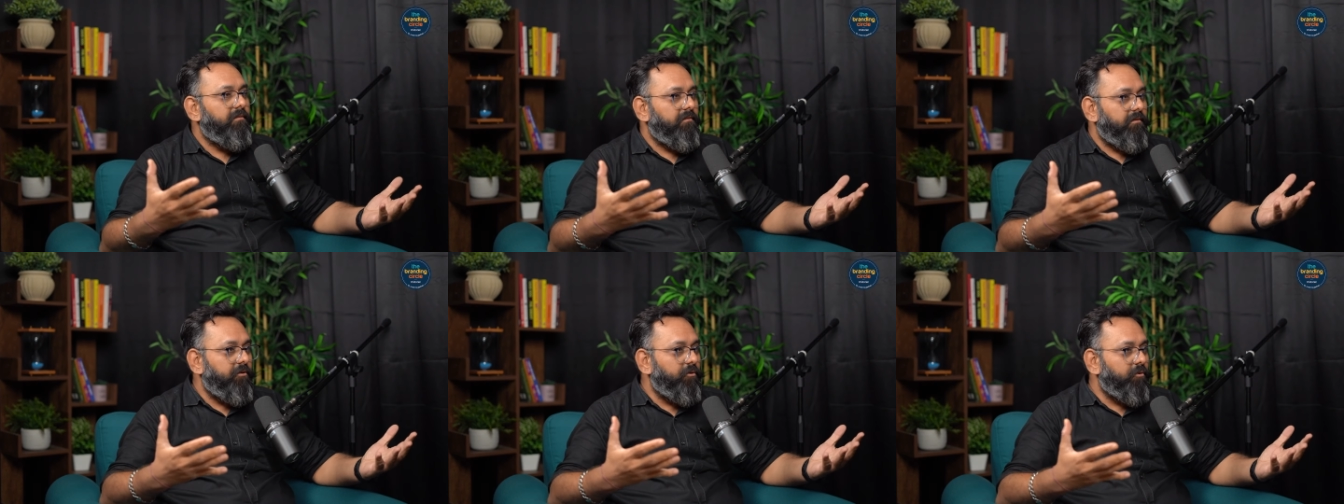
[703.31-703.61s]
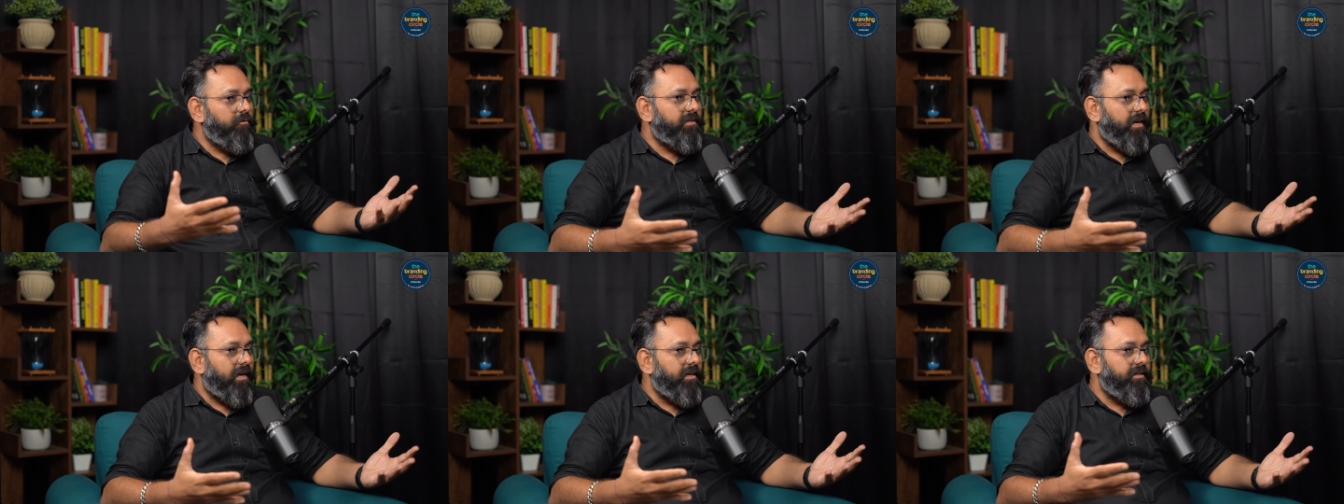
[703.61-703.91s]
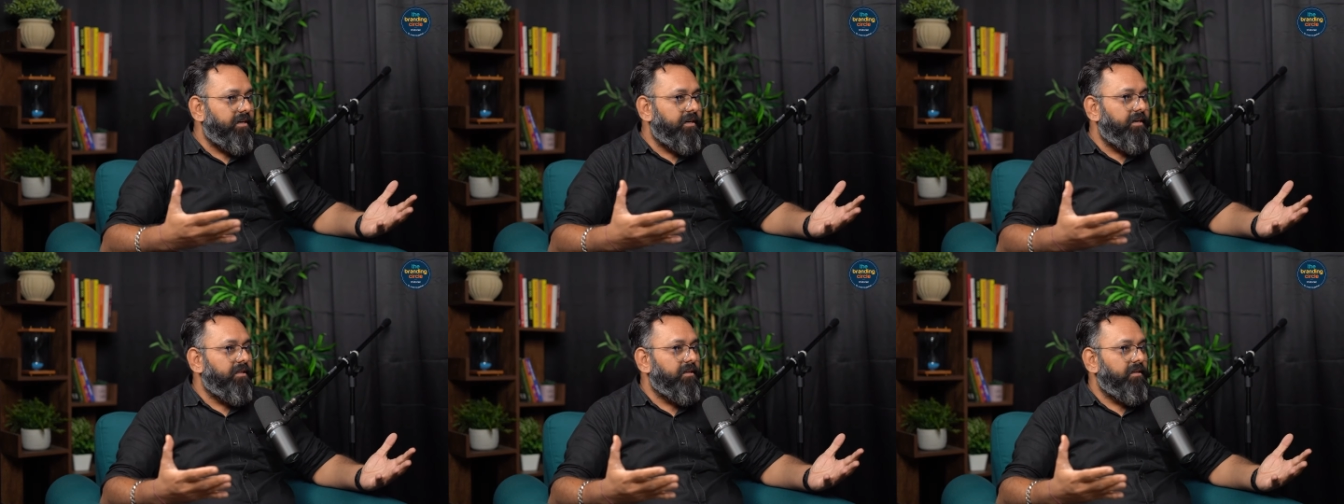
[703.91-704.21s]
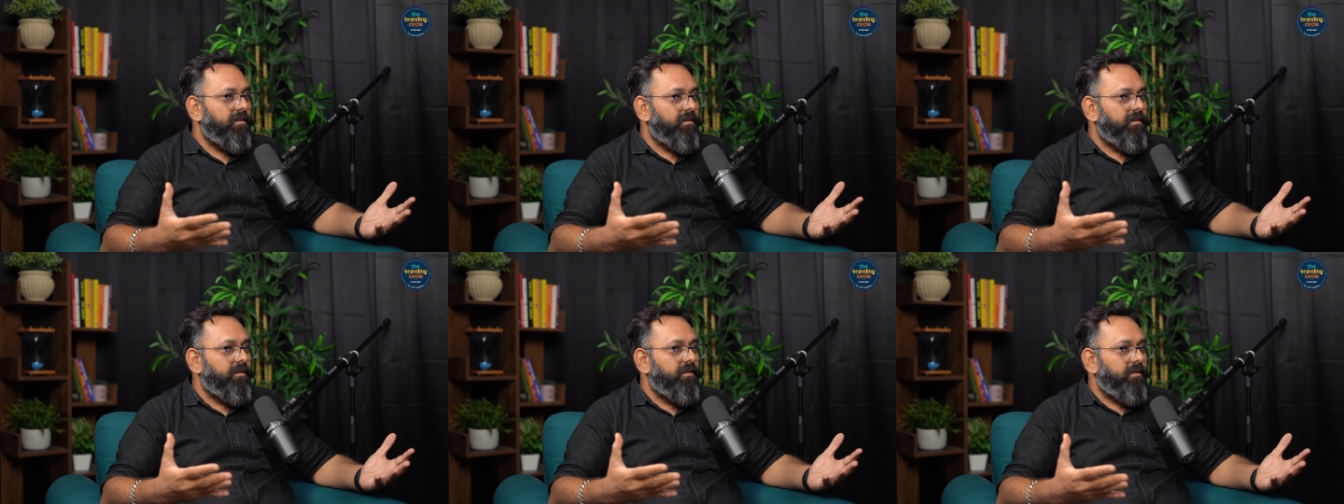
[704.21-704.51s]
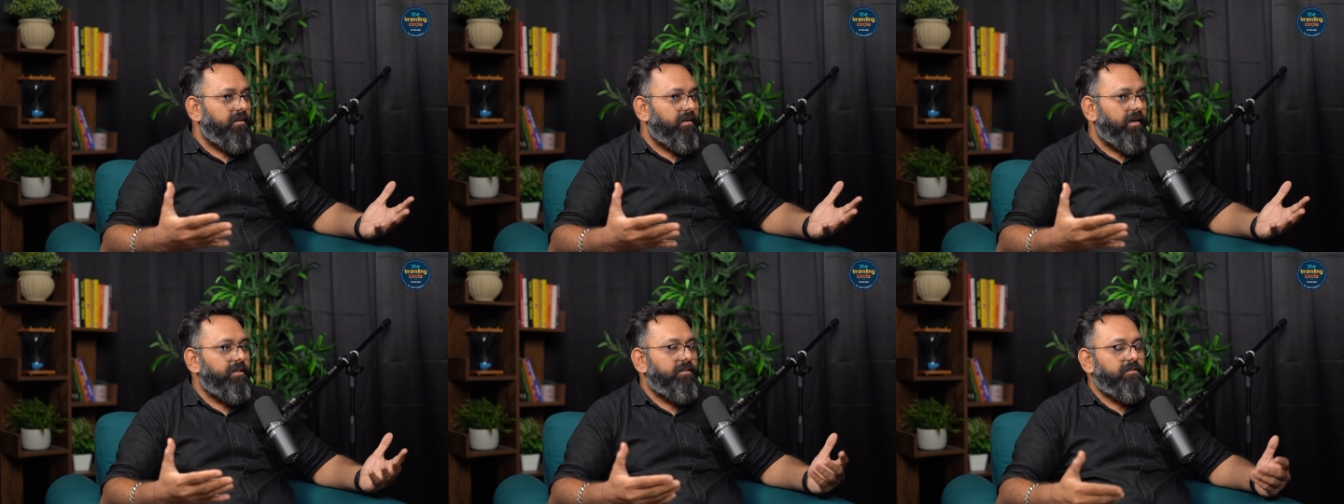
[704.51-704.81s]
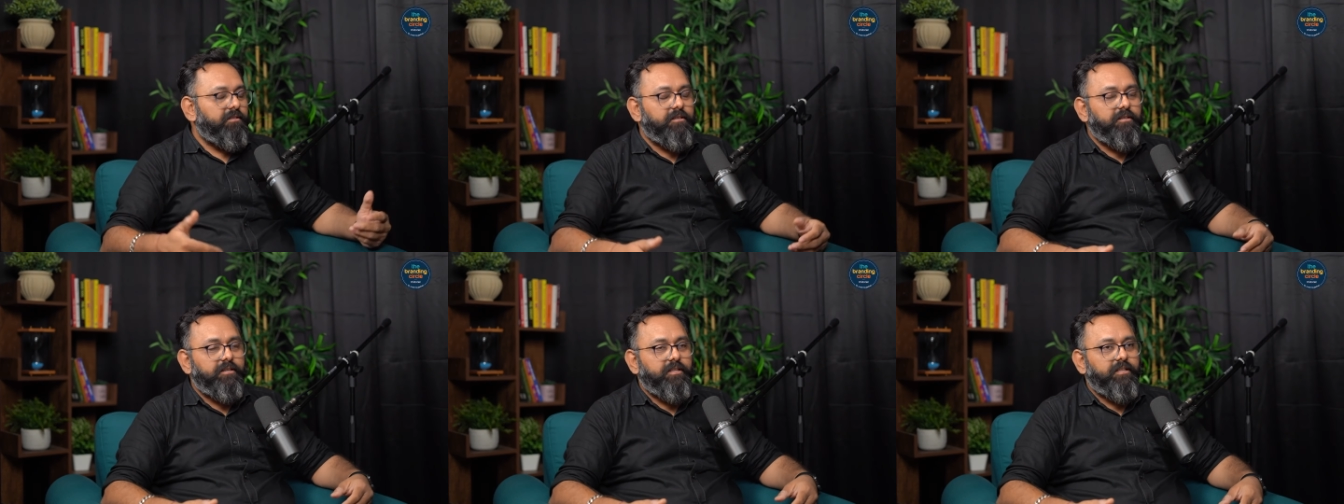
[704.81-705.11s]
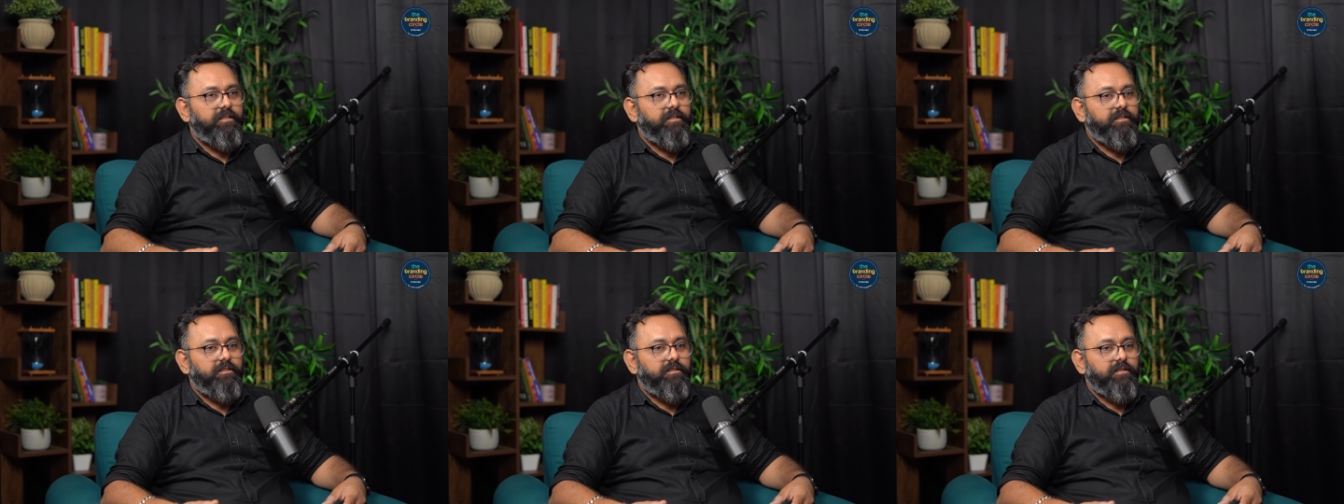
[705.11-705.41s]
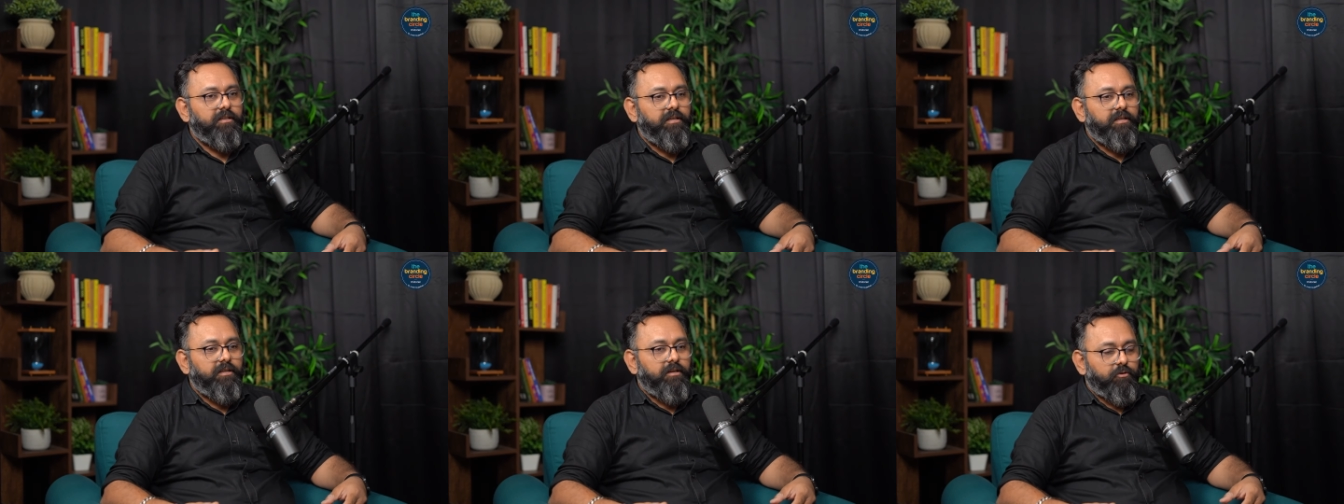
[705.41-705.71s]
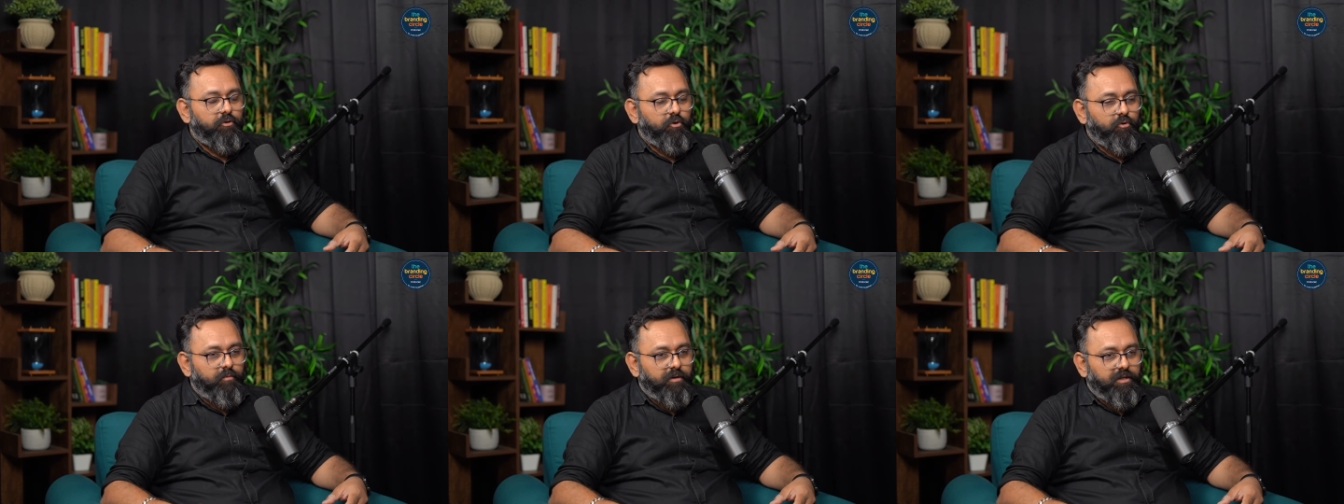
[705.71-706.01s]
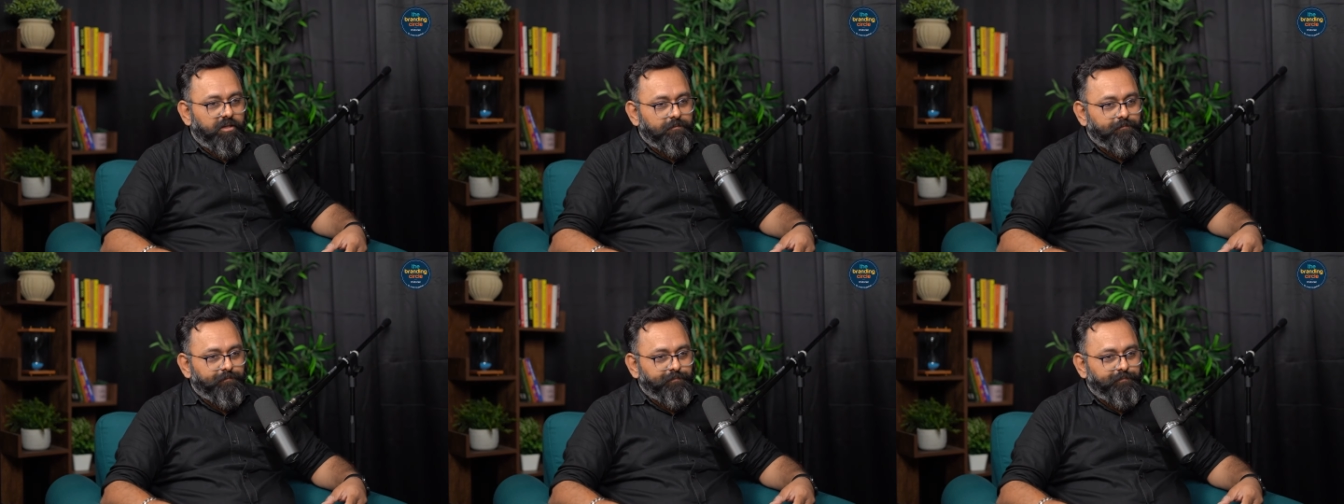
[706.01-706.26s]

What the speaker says: you started, right, 13th October.